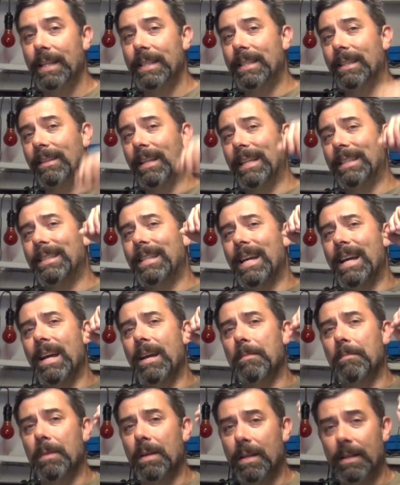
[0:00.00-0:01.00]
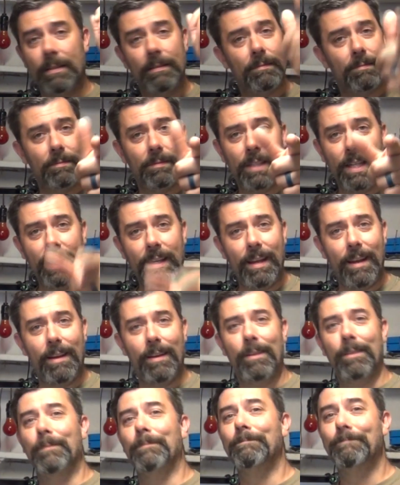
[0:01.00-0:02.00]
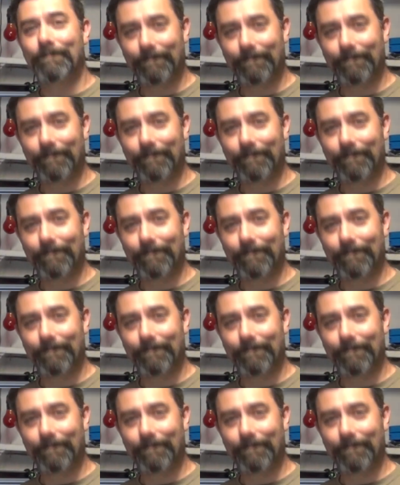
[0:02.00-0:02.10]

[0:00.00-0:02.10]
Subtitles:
Till next time, take care.